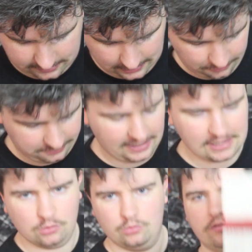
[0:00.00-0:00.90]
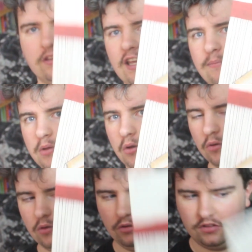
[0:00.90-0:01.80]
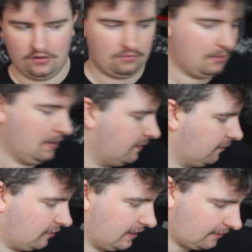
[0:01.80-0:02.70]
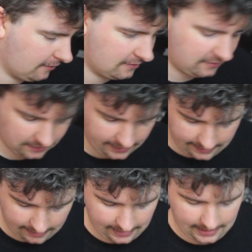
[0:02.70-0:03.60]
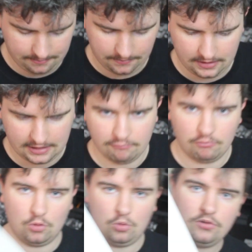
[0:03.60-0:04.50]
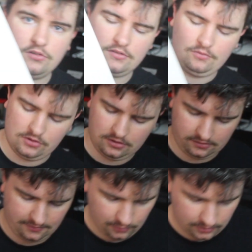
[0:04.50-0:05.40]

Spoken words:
self-titled debut, which is one of my favourite records, and Rose, which is